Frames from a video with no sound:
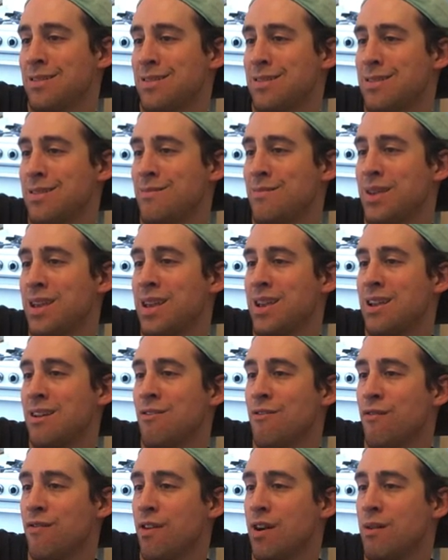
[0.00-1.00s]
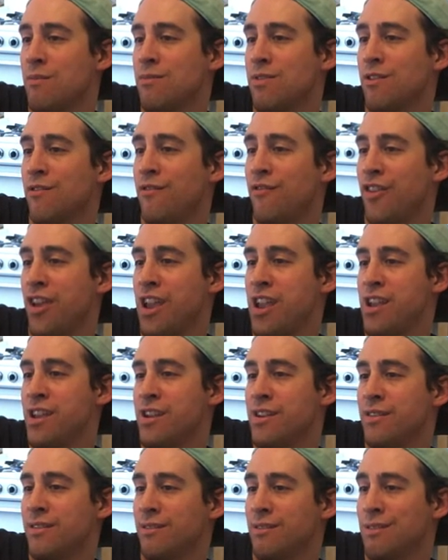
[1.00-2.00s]
I'm in from the
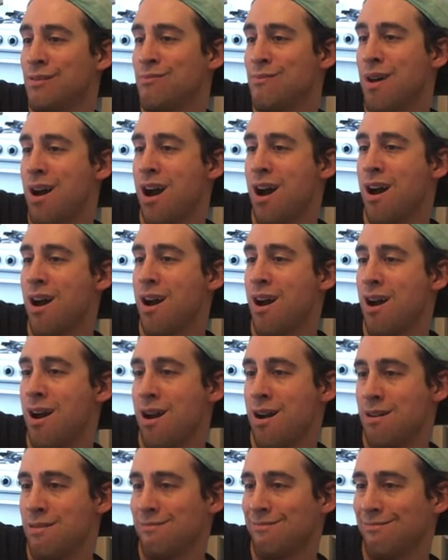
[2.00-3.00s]
fields, Ma.